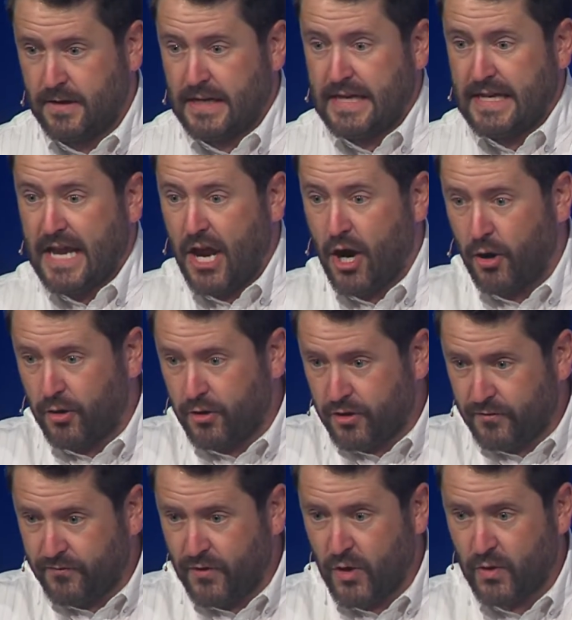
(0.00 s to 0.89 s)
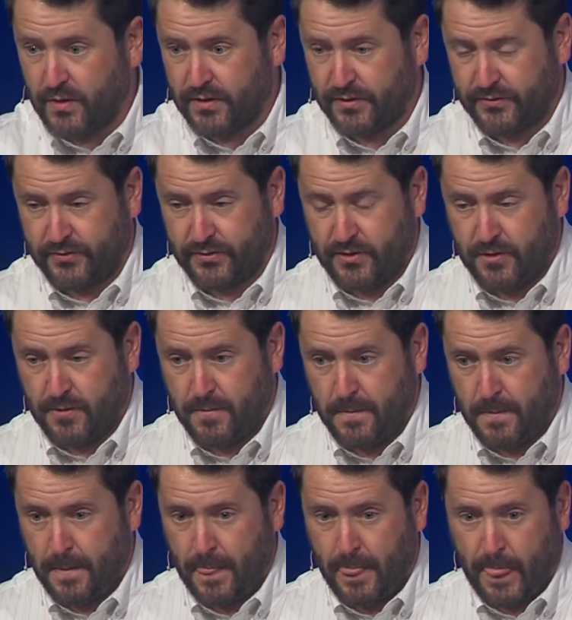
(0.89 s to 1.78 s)
Narrow your focus.
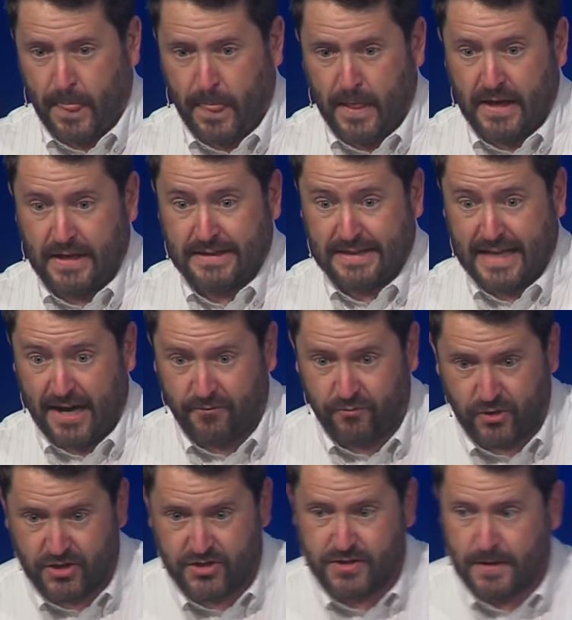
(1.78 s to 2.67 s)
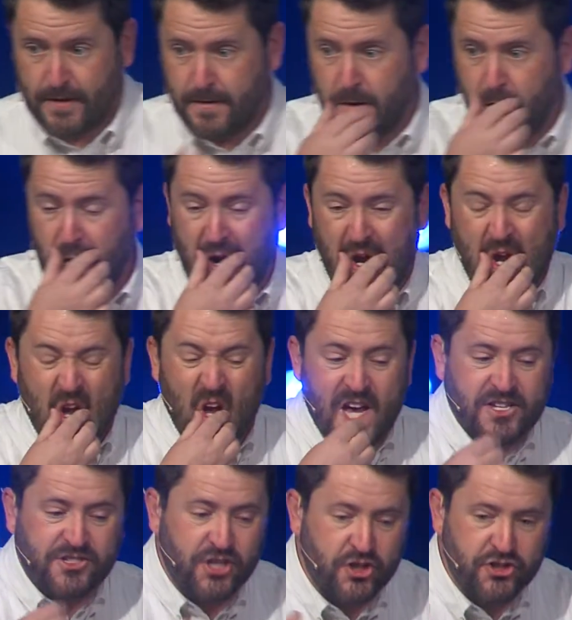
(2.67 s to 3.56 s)
Leverage. All right,
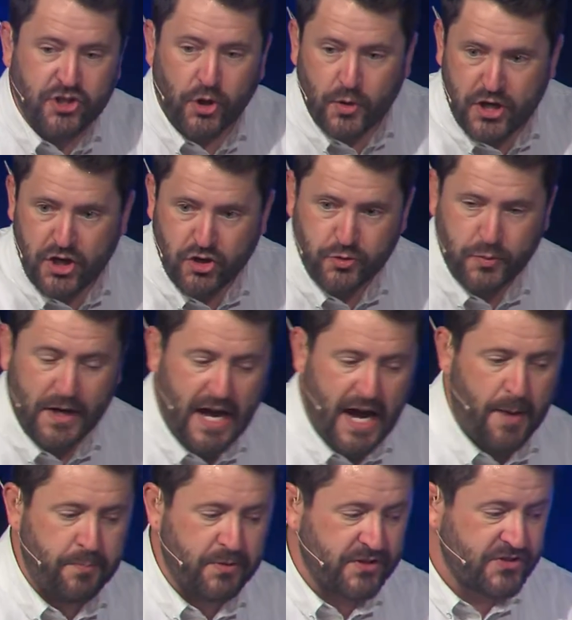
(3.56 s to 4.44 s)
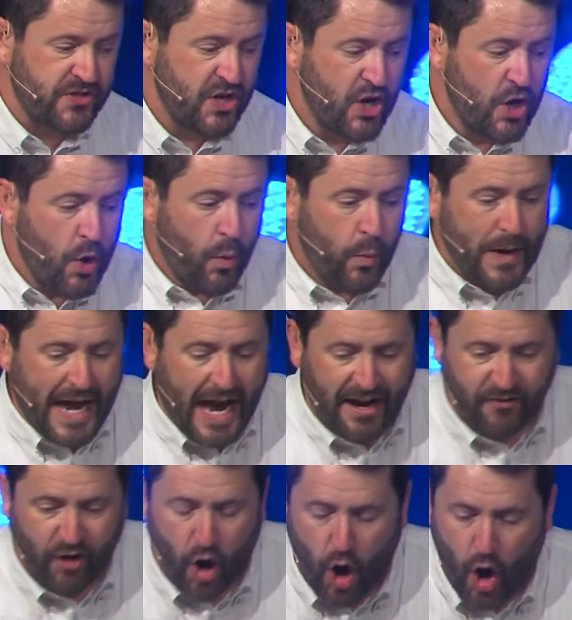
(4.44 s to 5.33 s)
so here's what happens. We
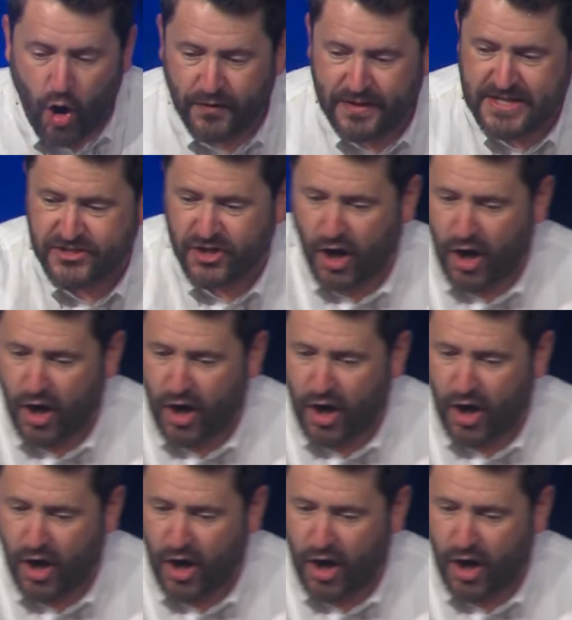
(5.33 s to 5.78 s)
have all these